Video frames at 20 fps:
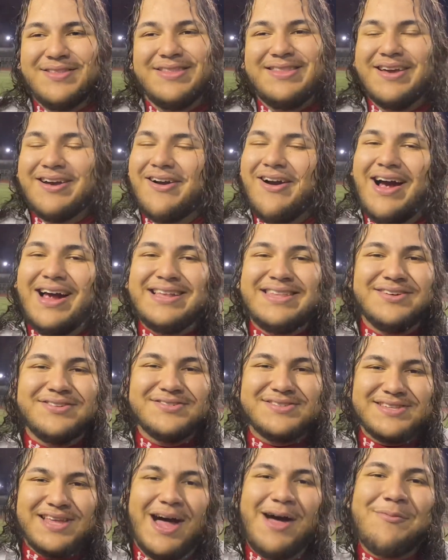The grind don't
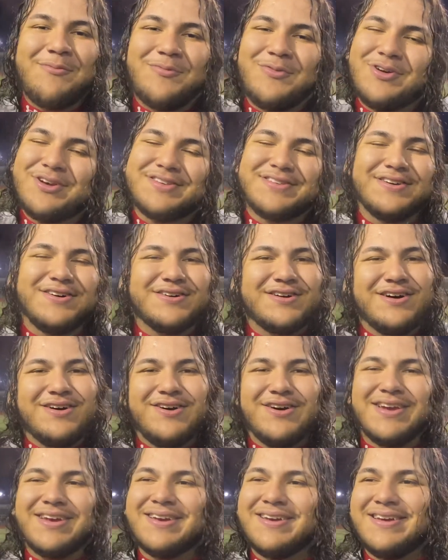stop. We're still
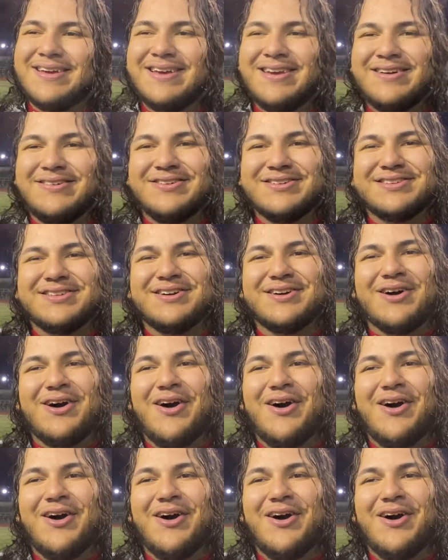going. Awesome.